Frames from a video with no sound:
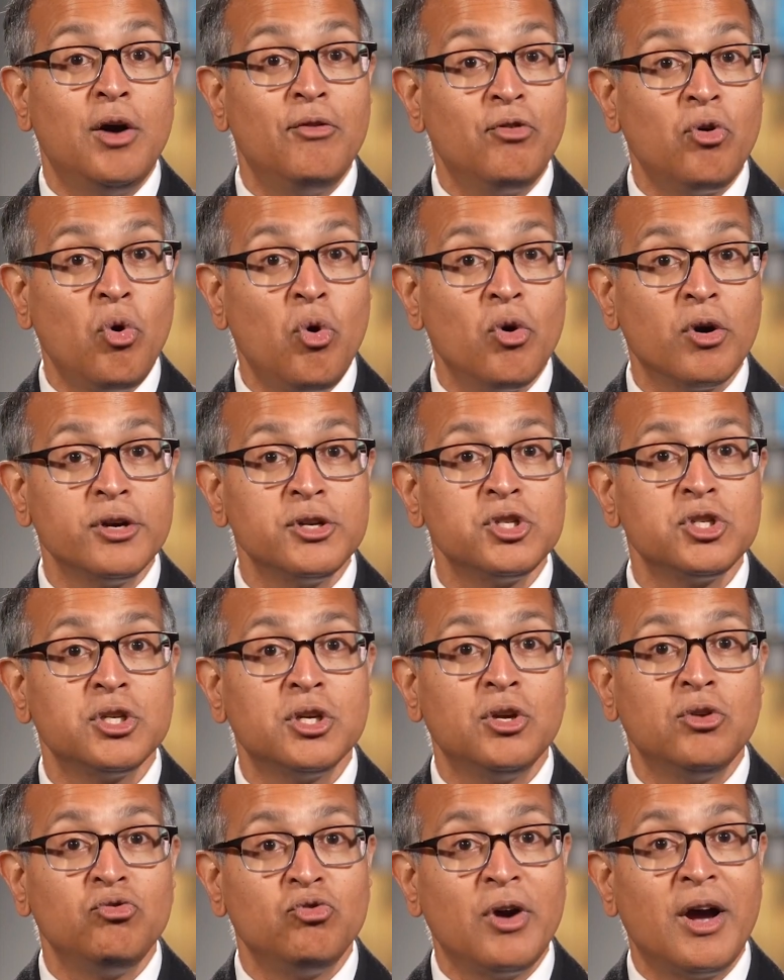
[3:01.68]
of course,
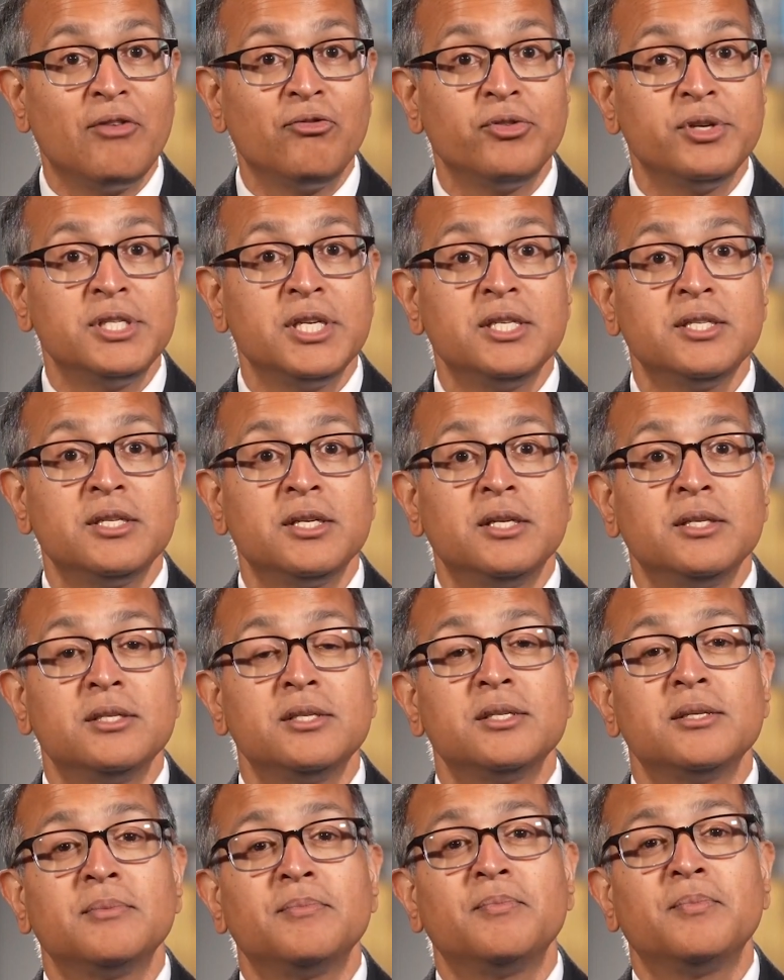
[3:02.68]
drive
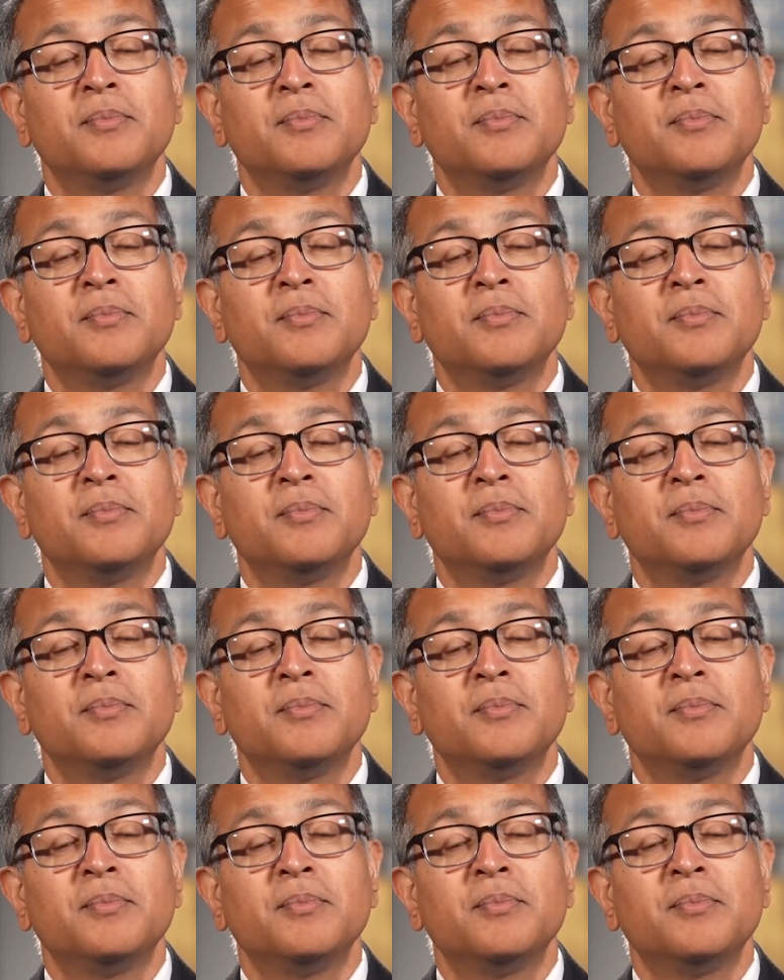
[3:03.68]
resistance.